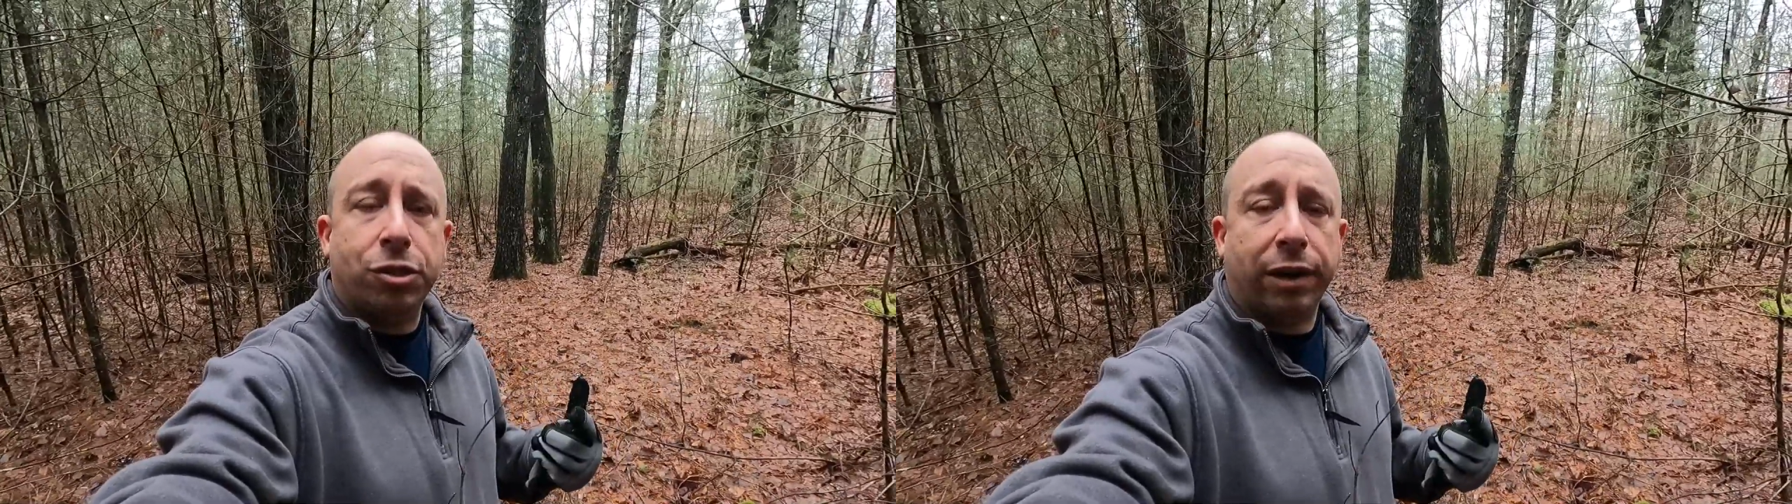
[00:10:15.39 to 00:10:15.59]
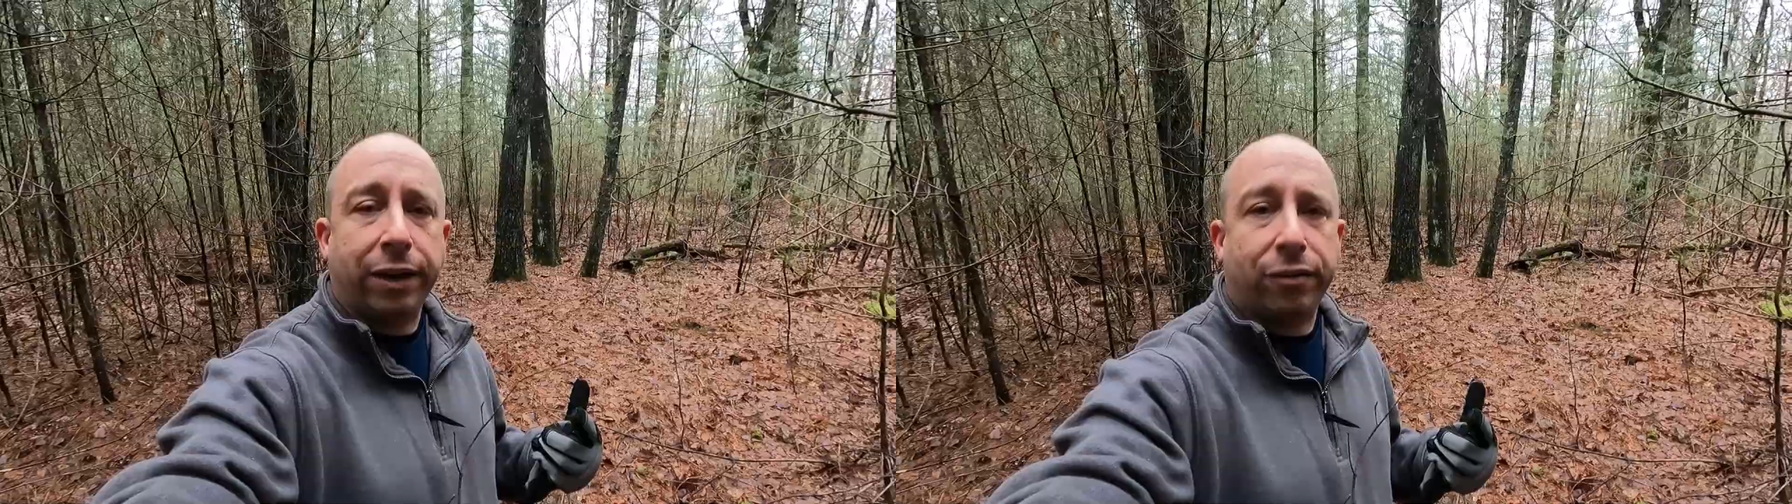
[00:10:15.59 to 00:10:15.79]

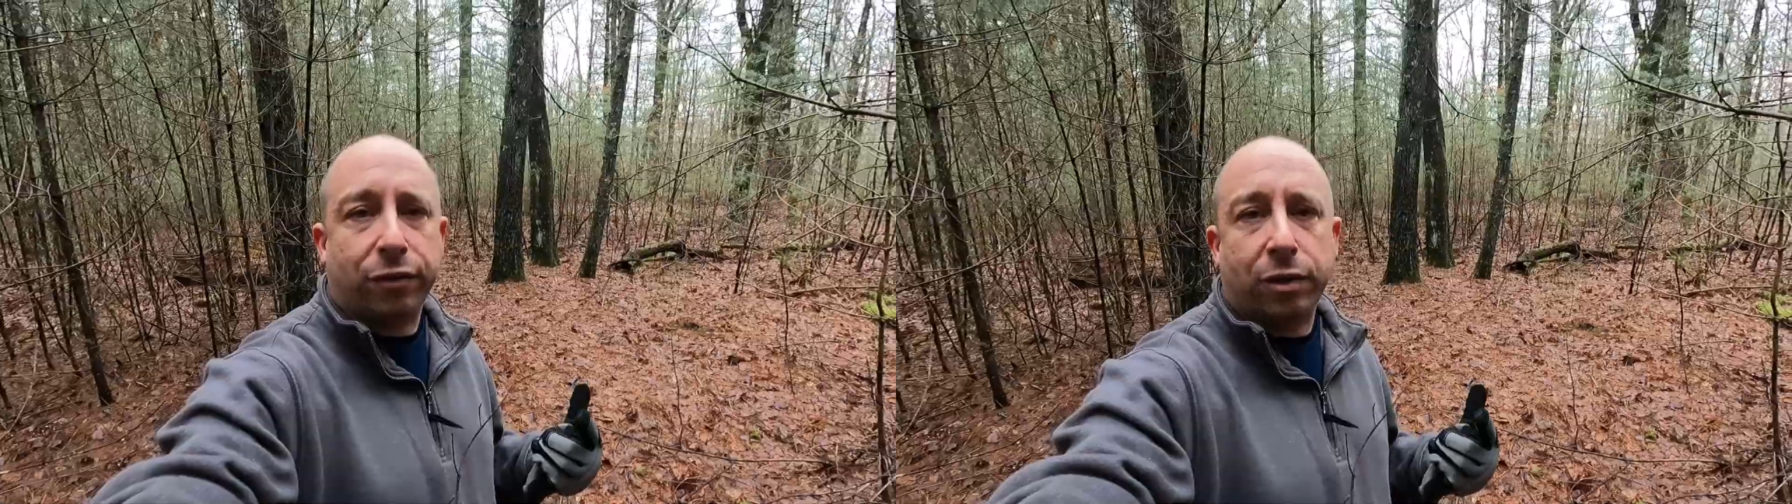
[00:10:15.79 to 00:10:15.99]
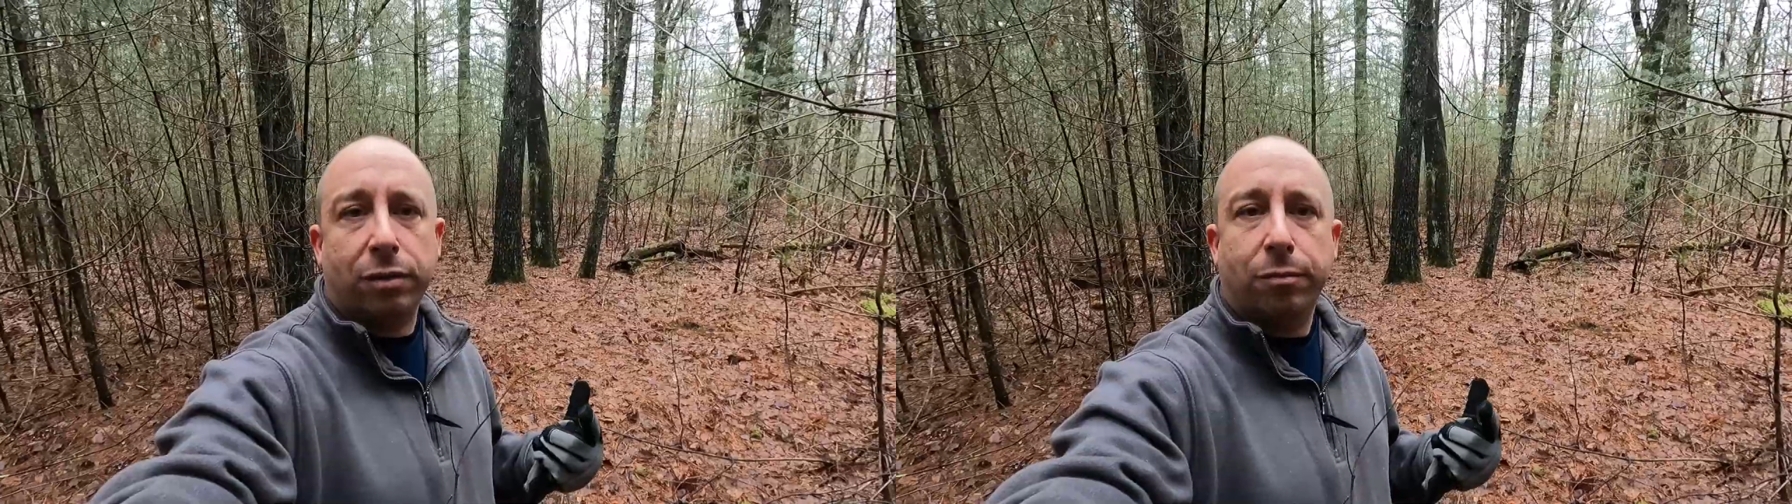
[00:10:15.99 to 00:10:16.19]

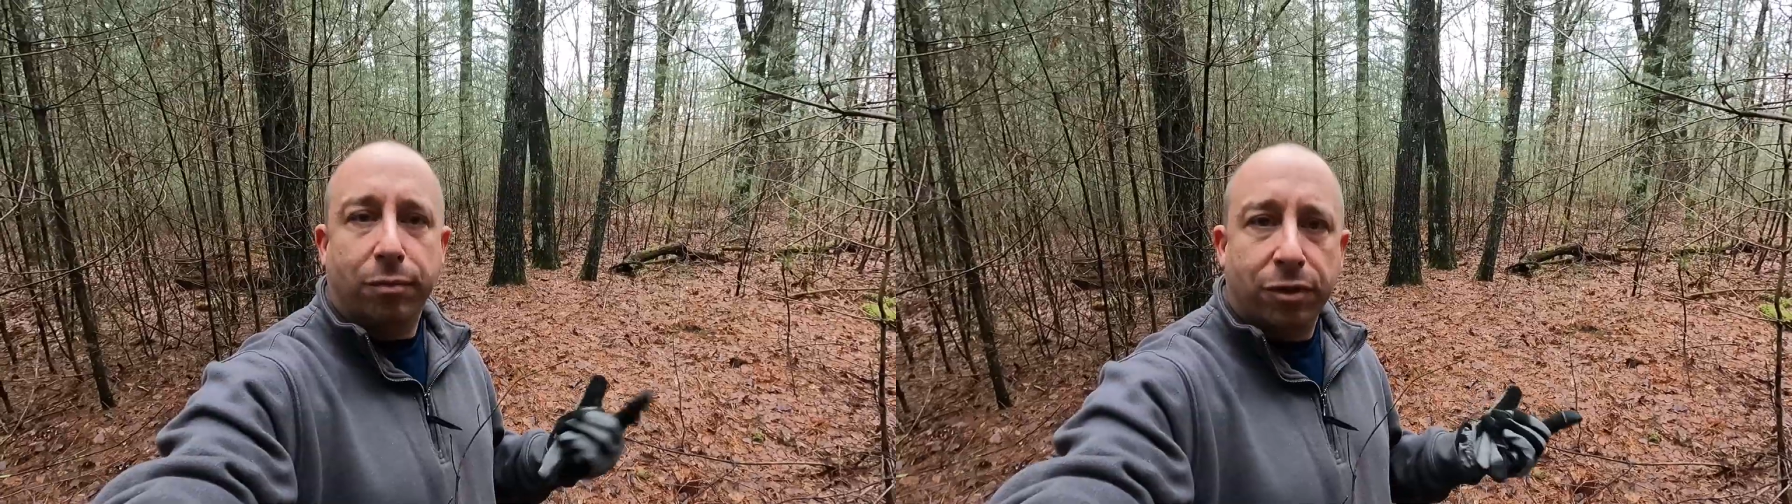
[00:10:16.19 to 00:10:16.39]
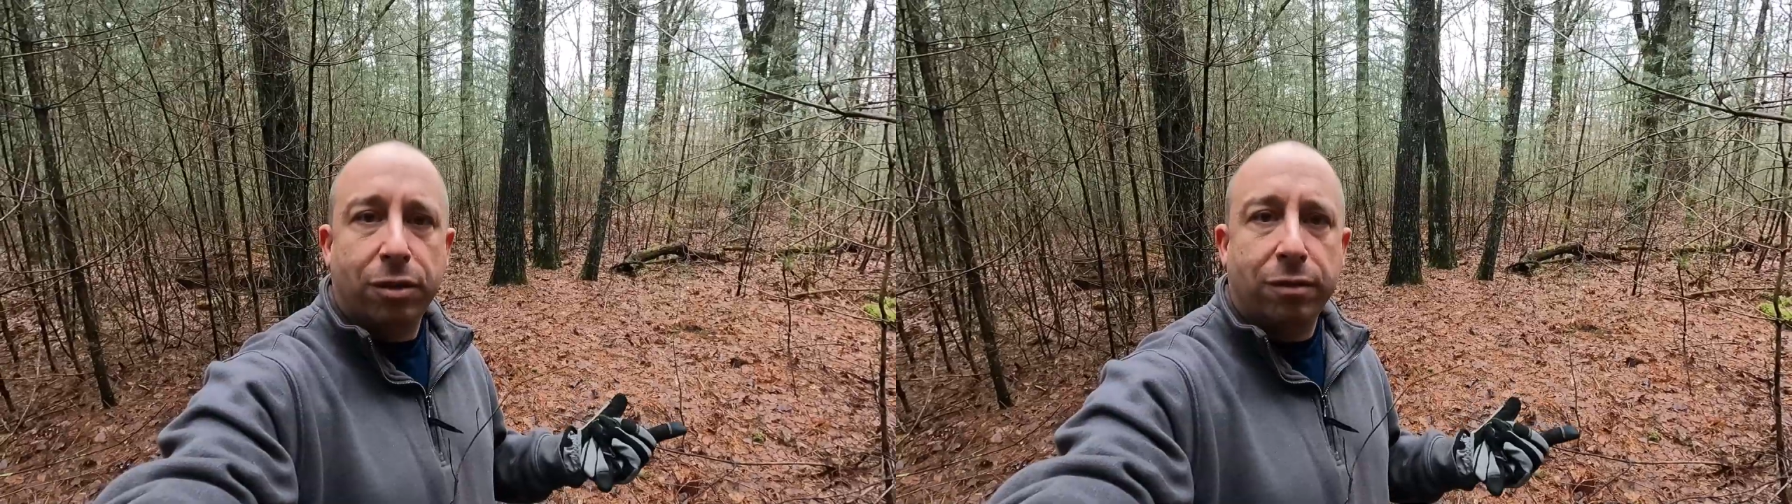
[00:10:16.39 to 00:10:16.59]
transferred
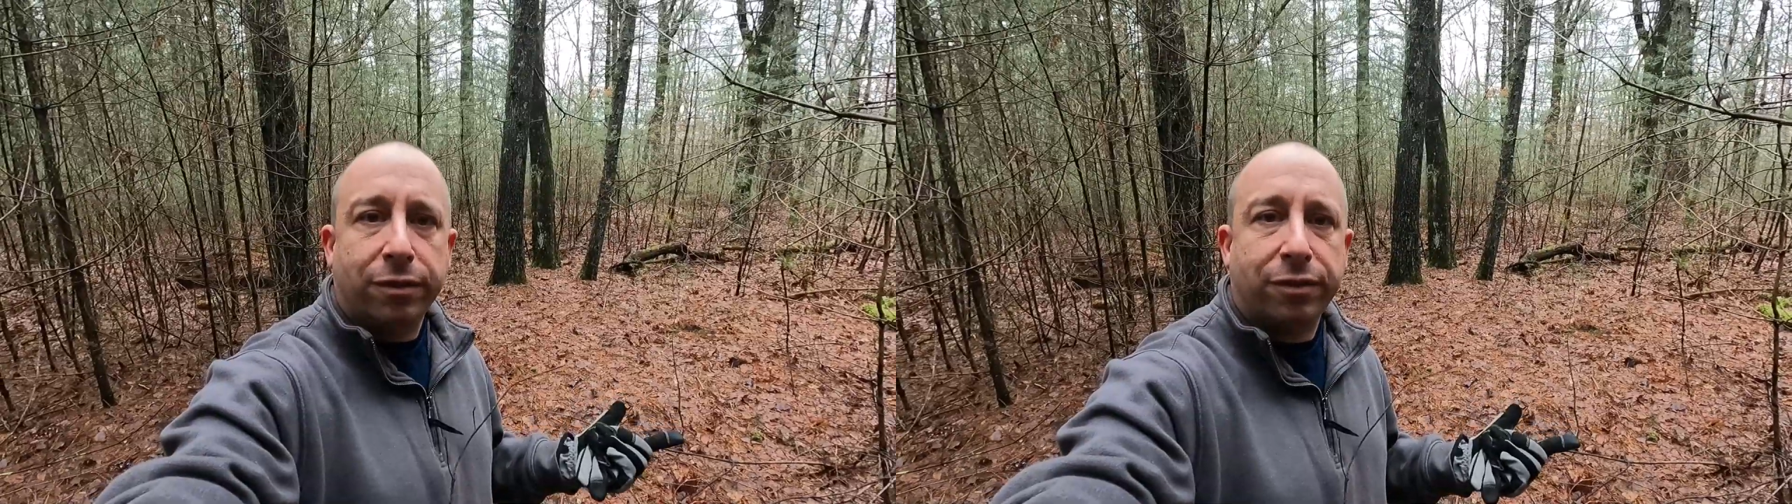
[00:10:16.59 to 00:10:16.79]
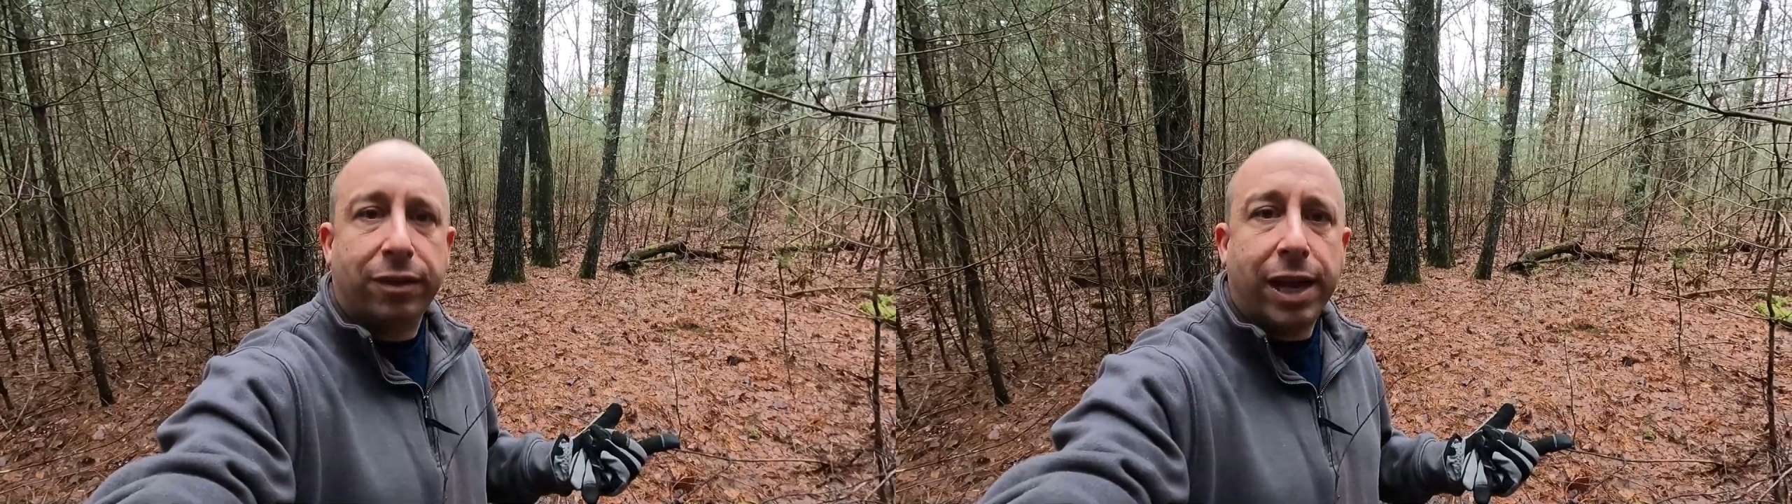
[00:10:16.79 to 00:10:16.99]
to the
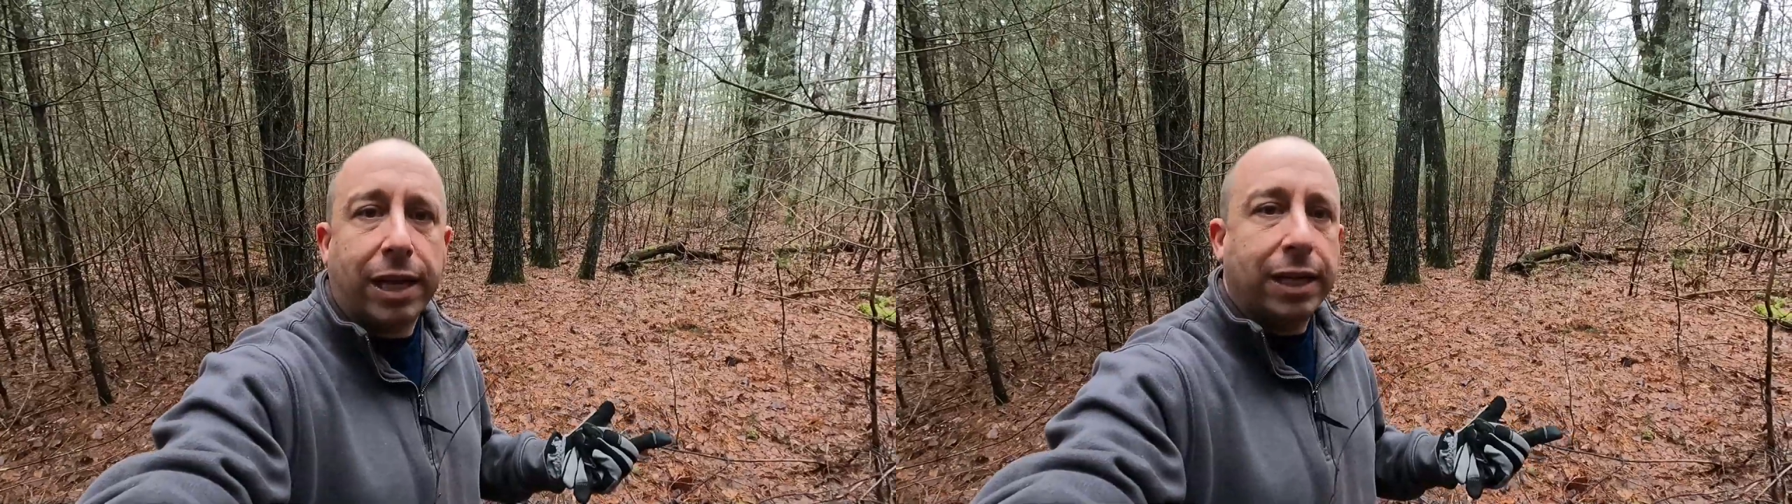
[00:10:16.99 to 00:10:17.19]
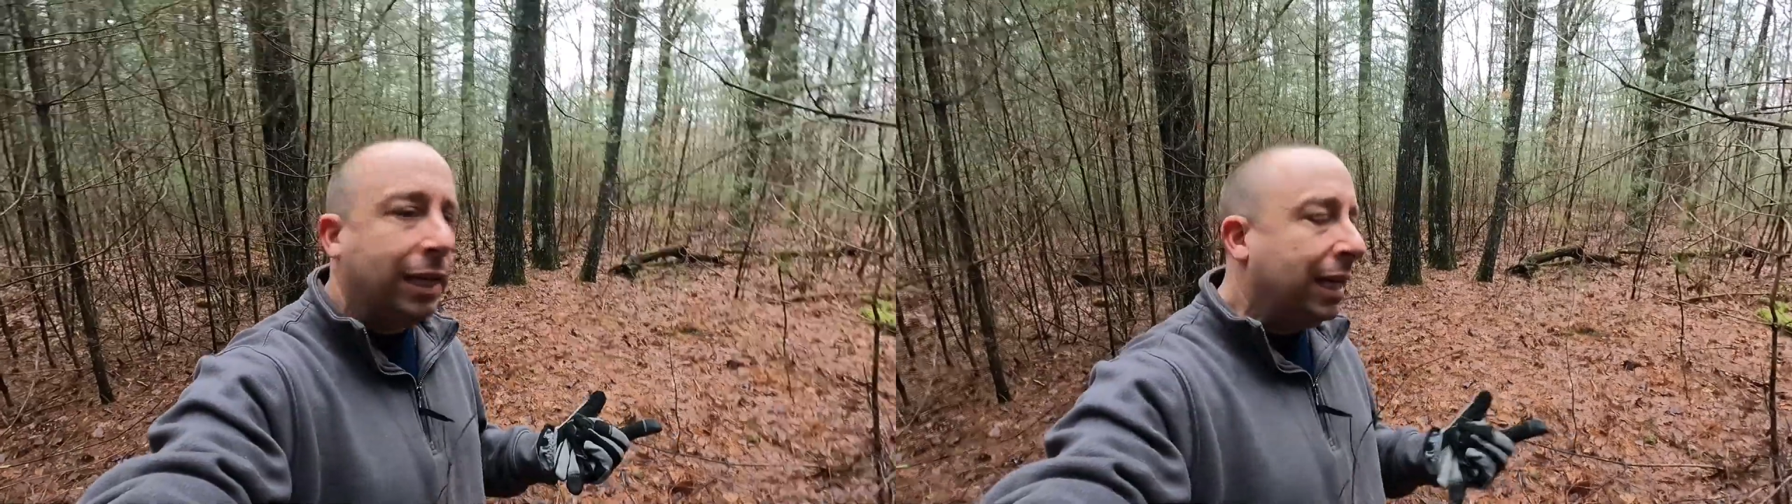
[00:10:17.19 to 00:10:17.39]
state.